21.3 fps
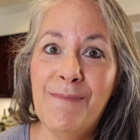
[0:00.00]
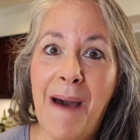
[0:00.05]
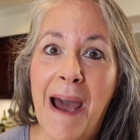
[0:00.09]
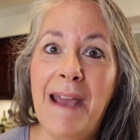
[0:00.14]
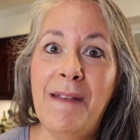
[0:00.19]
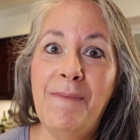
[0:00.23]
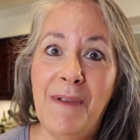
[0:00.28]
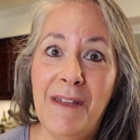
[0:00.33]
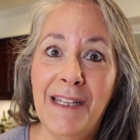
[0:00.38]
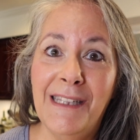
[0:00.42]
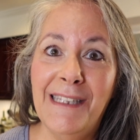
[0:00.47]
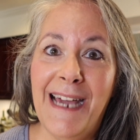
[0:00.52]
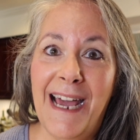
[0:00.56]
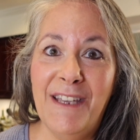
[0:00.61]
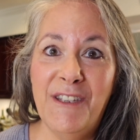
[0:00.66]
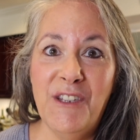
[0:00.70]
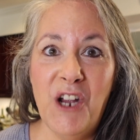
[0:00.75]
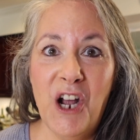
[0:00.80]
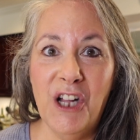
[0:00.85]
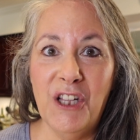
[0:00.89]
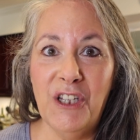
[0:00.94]
might be the
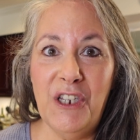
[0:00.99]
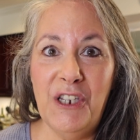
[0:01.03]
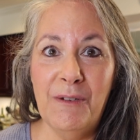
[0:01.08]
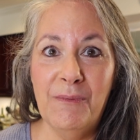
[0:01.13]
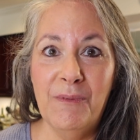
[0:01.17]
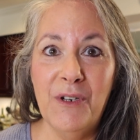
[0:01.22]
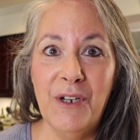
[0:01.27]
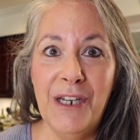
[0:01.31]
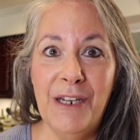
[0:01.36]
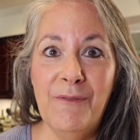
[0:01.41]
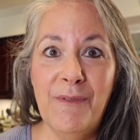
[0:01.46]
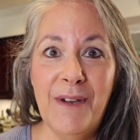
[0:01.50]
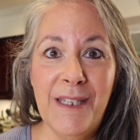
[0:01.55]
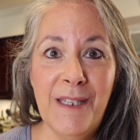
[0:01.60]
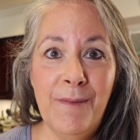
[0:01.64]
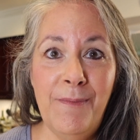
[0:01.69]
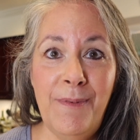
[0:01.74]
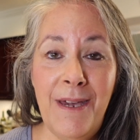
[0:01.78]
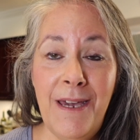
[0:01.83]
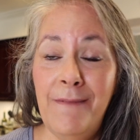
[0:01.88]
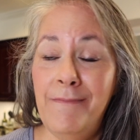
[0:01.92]
last chocolate chip cookie
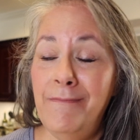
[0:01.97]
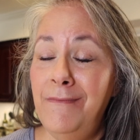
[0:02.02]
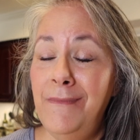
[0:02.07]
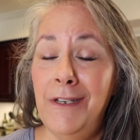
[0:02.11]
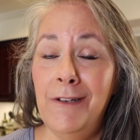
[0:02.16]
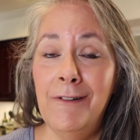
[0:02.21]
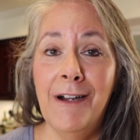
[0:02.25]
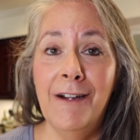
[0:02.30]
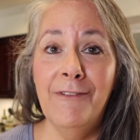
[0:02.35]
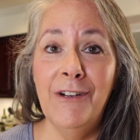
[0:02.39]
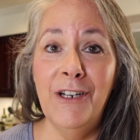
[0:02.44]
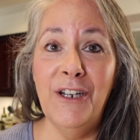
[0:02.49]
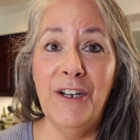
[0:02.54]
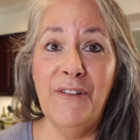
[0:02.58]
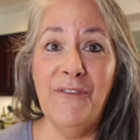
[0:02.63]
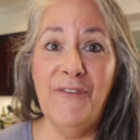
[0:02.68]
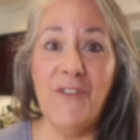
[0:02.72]
recipe you ever look